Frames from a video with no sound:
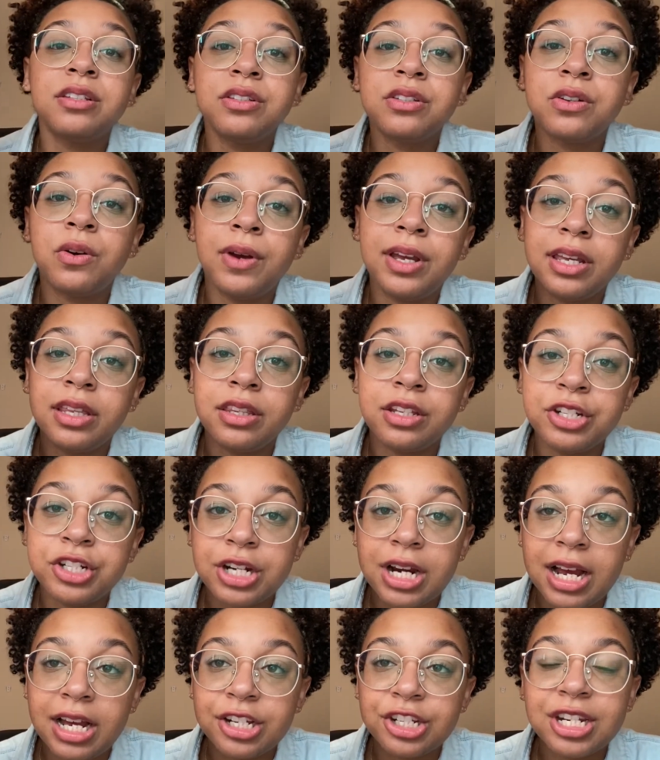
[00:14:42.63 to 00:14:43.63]
is going in the
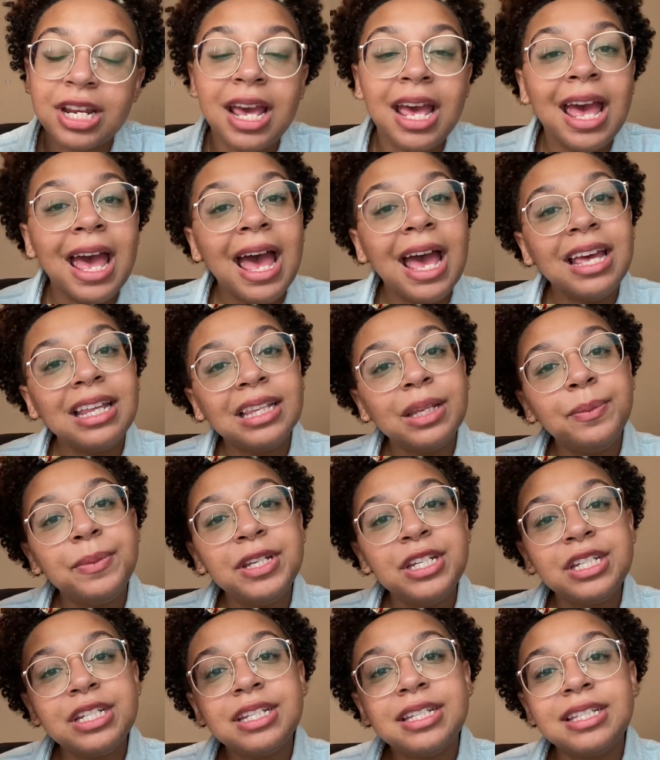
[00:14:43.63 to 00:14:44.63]
trash. And let
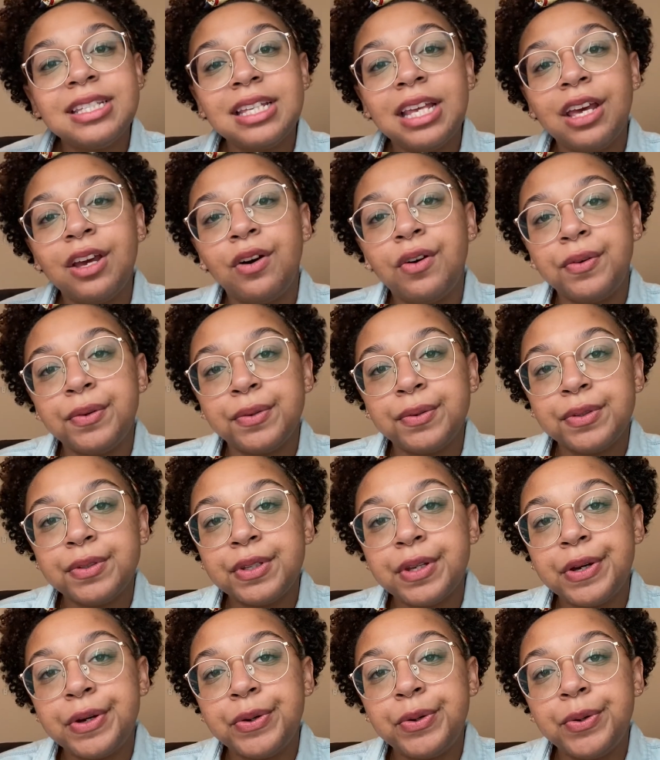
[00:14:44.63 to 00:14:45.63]
me just say
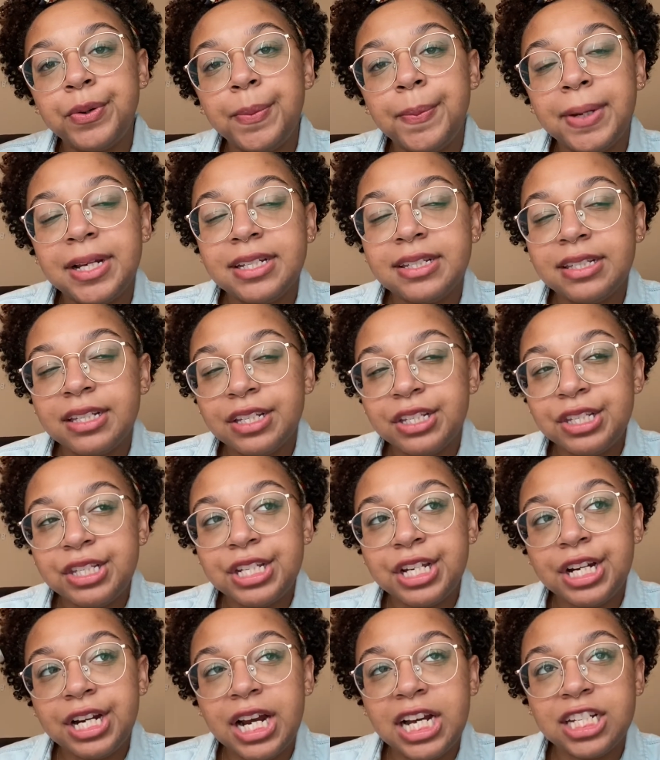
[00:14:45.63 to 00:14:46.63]
also, my
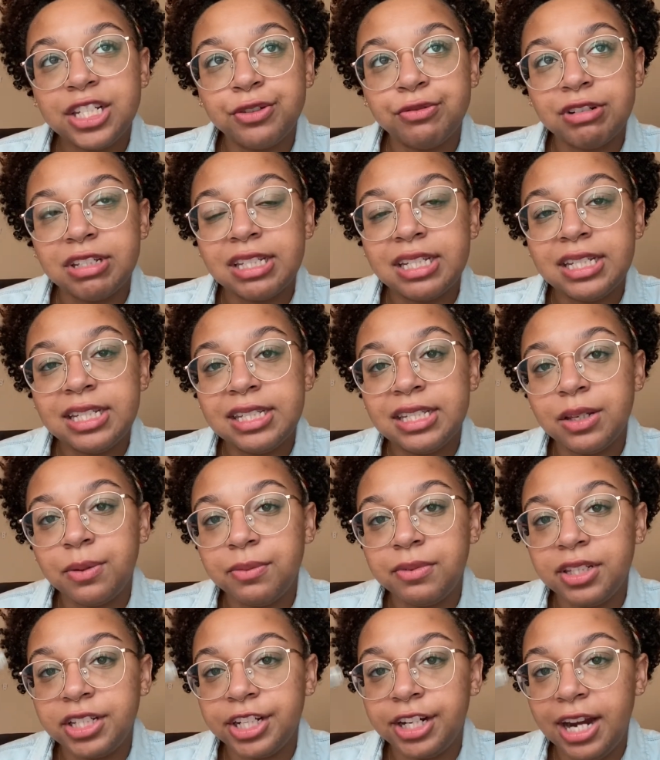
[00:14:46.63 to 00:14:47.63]
sister has really
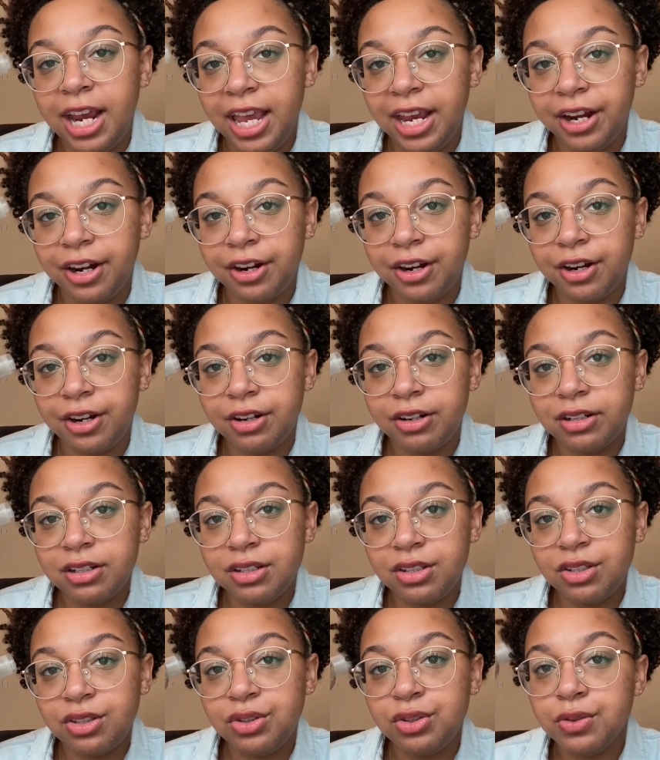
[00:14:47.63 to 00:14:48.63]
similar hair
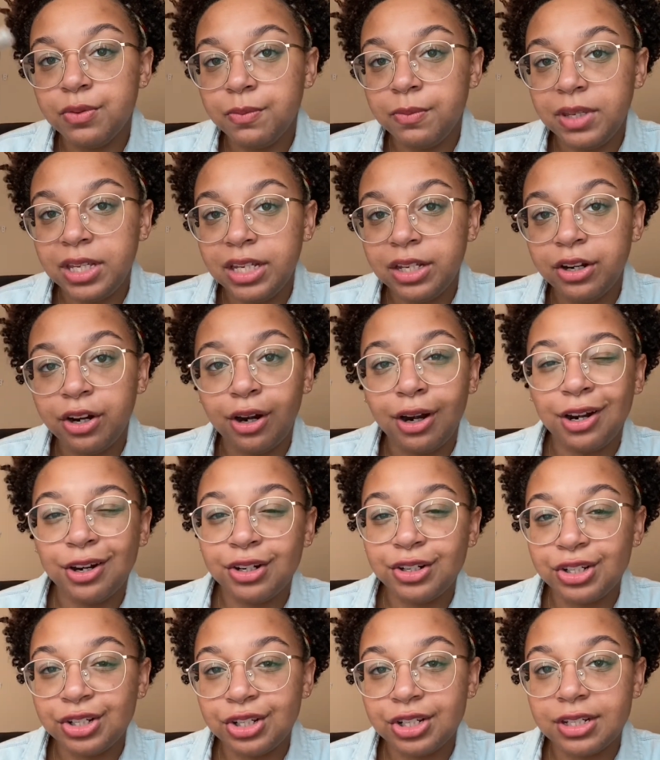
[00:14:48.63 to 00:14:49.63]
to me. Her hair
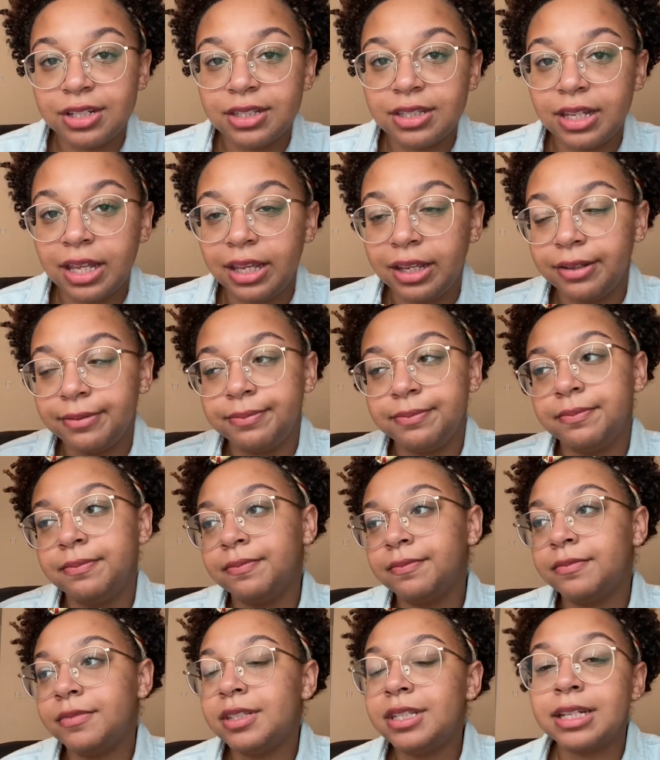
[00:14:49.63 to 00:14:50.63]
is just like
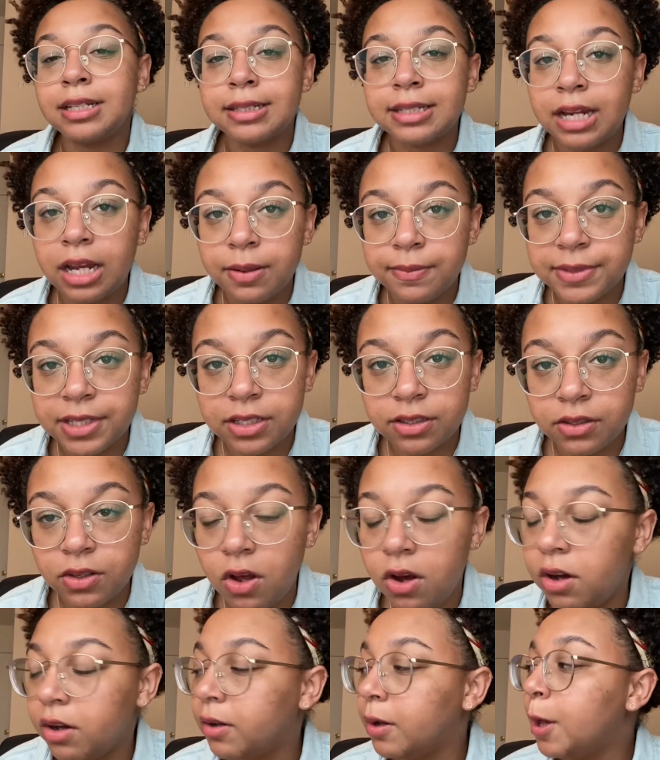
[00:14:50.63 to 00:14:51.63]
6 times as
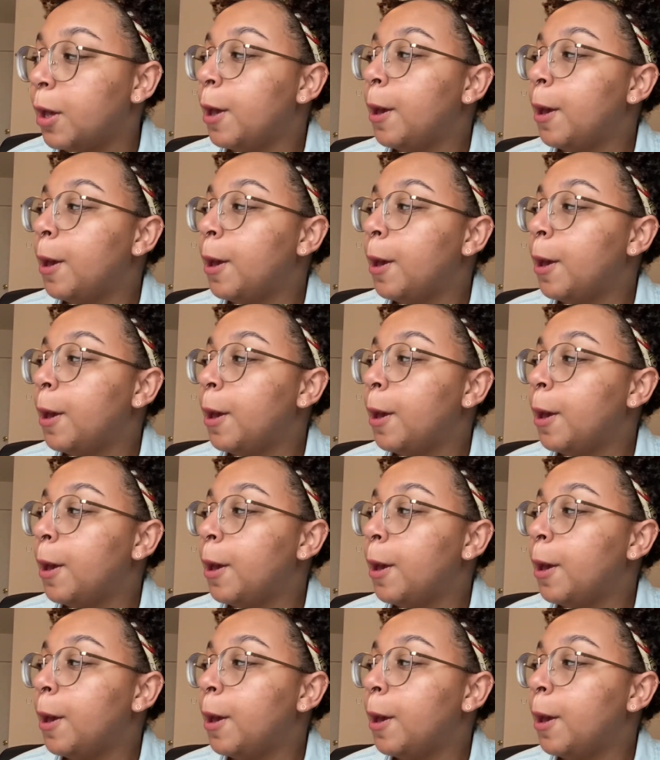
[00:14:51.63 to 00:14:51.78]
long.